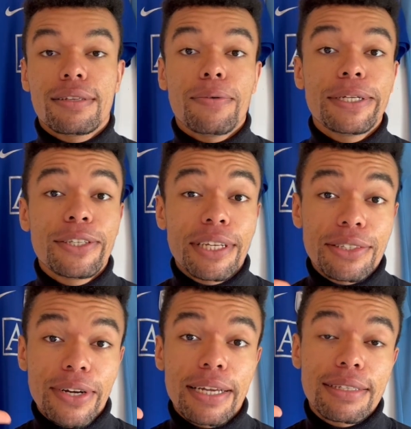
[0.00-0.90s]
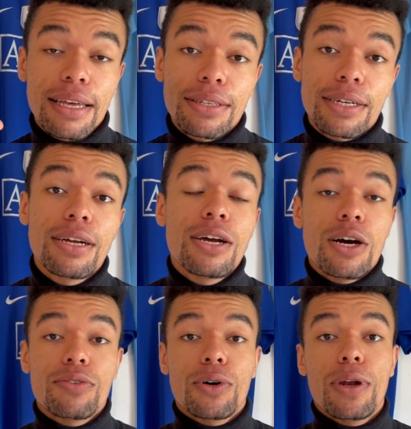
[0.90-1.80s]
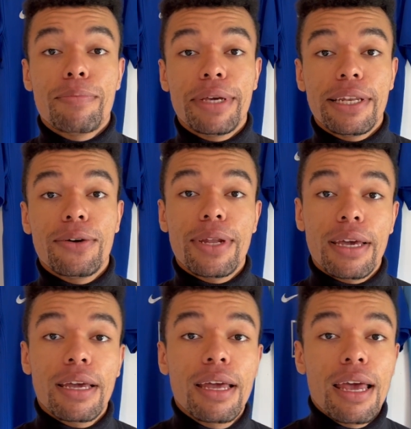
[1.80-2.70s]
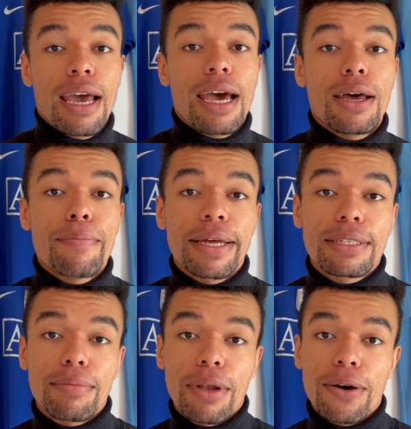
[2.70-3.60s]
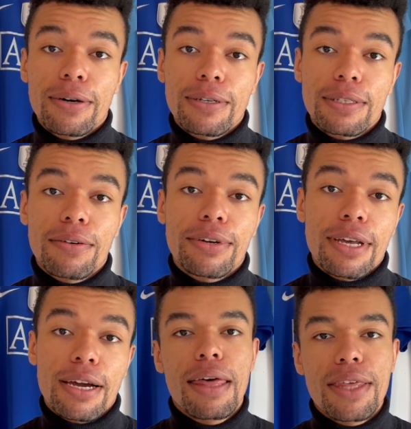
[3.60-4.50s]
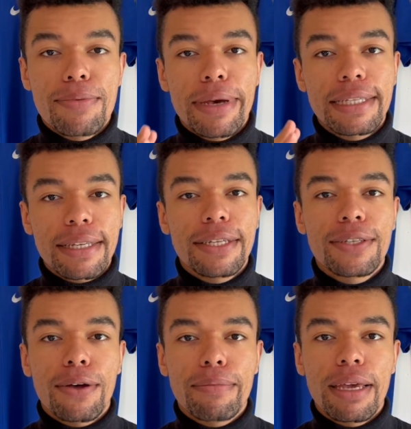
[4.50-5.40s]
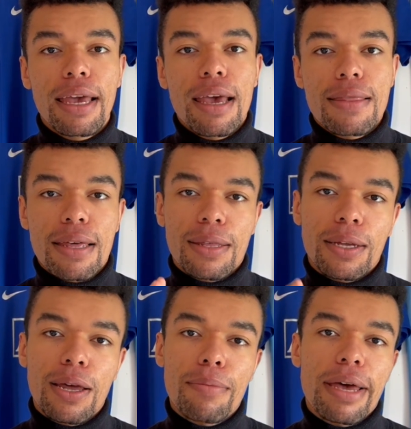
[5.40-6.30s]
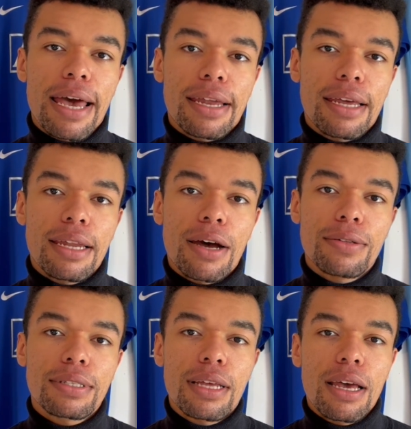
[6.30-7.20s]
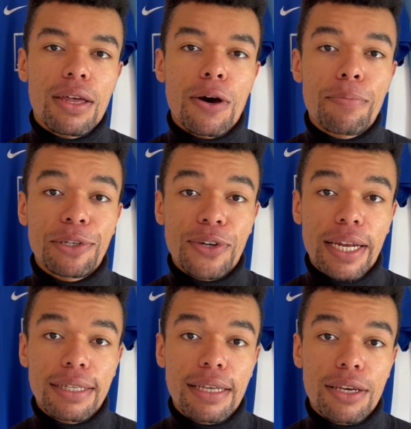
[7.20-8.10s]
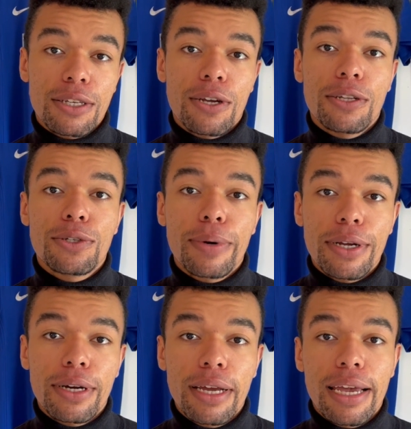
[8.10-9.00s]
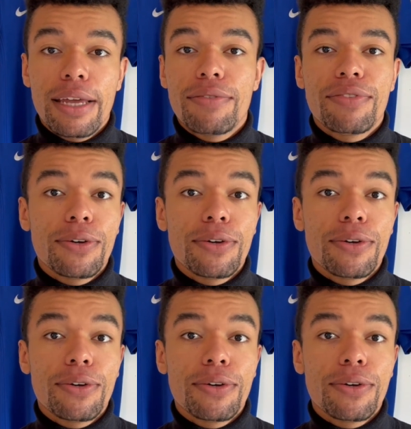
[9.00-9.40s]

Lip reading: I went to the training center of Olympique Lyonnais and I met some locals over there. They basically told me that the club had announced the open training session on Twitter in a few